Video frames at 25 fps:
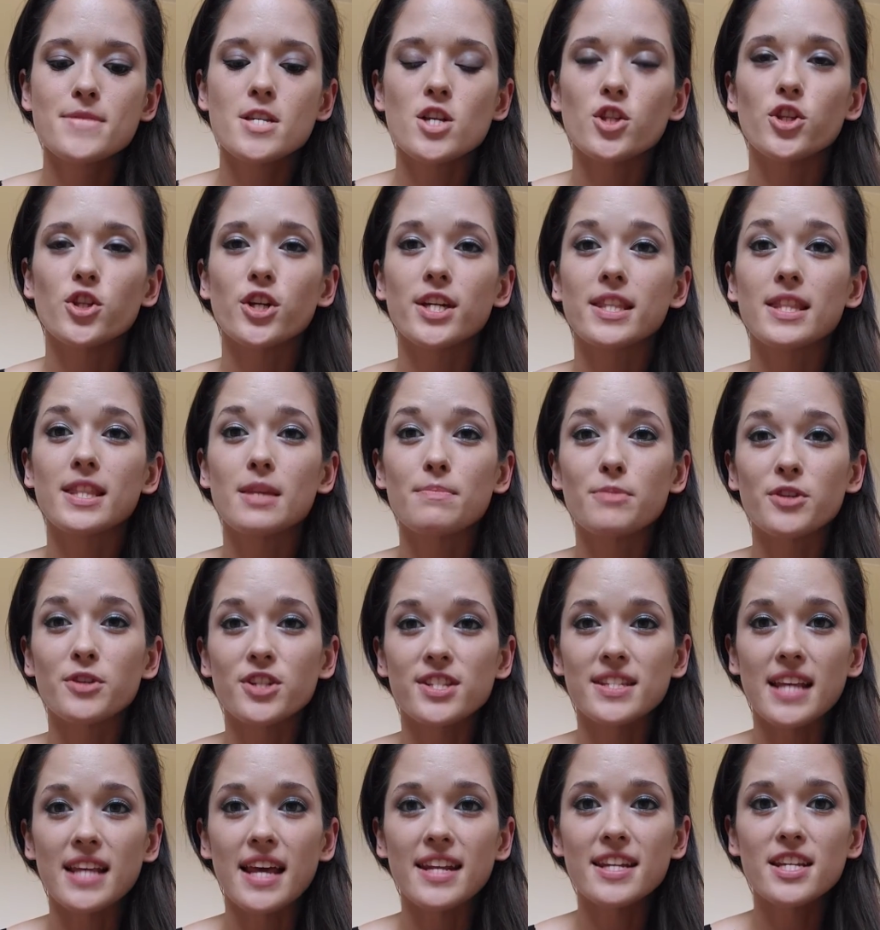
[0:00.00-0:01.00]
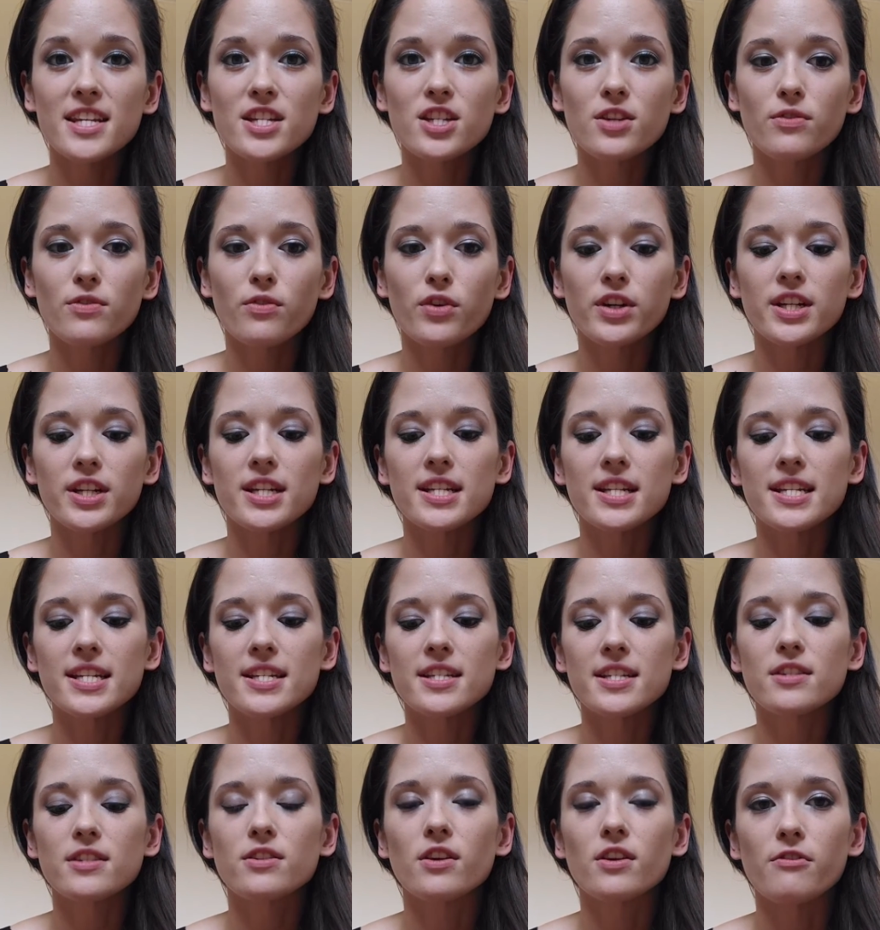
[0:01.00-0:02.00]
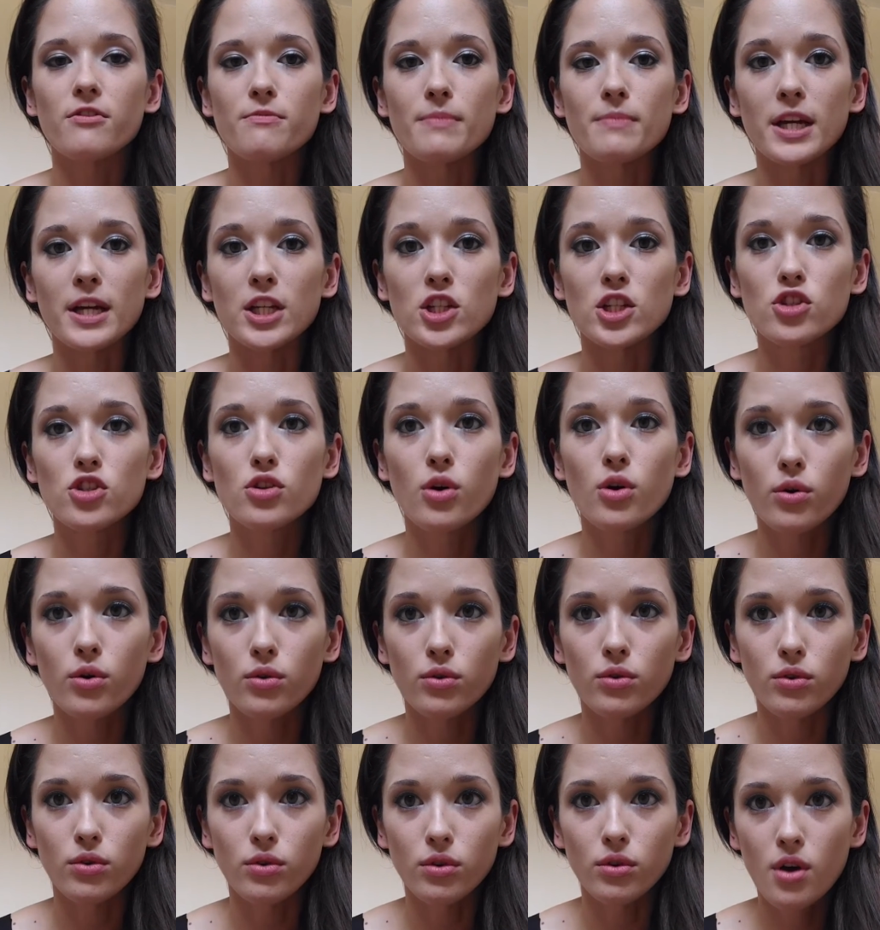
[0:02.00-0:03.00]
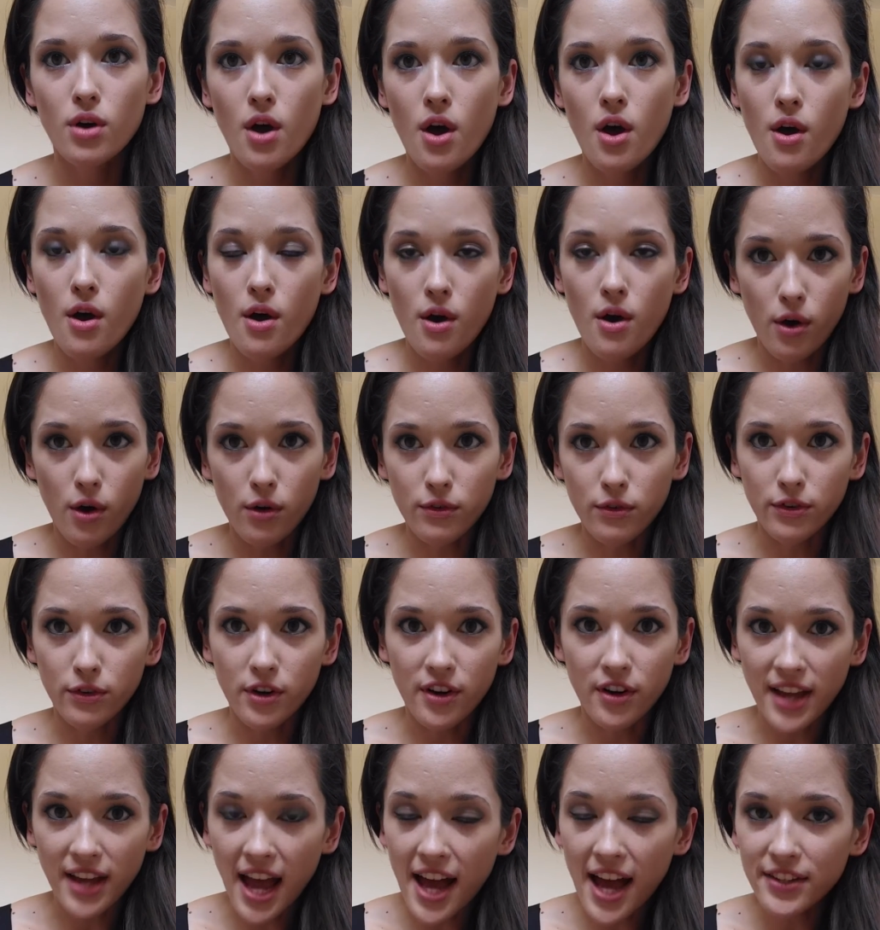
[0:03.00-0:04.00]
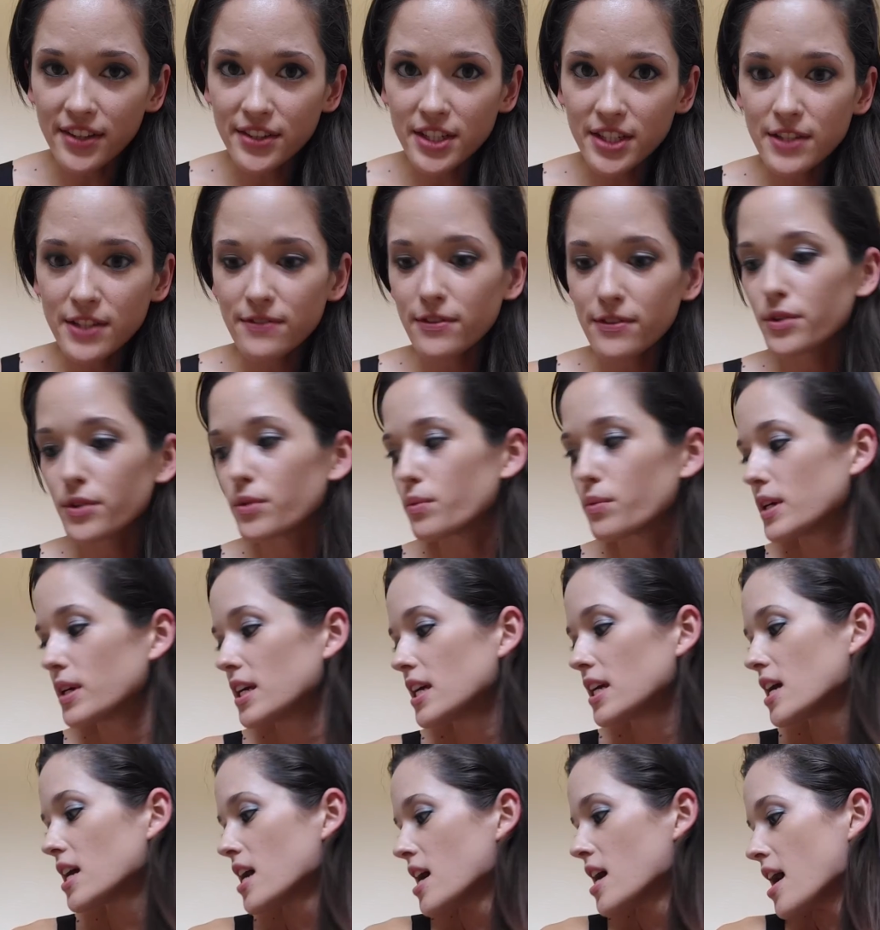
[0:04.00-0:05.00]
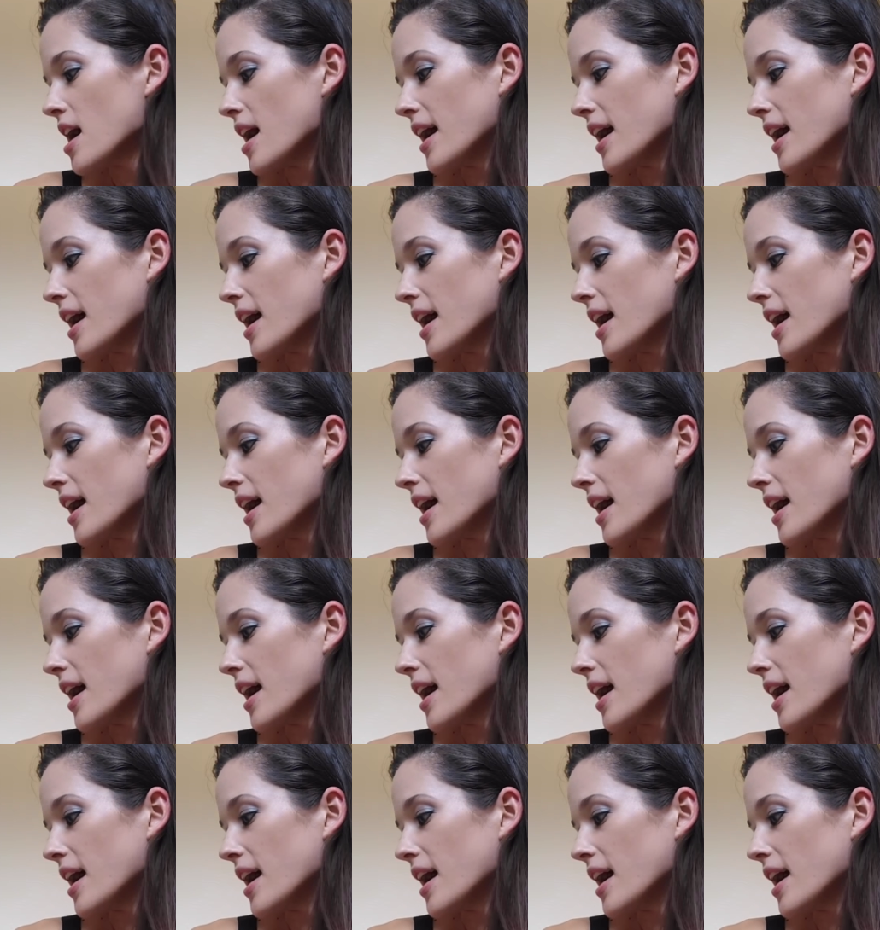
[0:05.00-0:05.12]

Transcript: look at the percentage of what it is of my total overall calories for the week,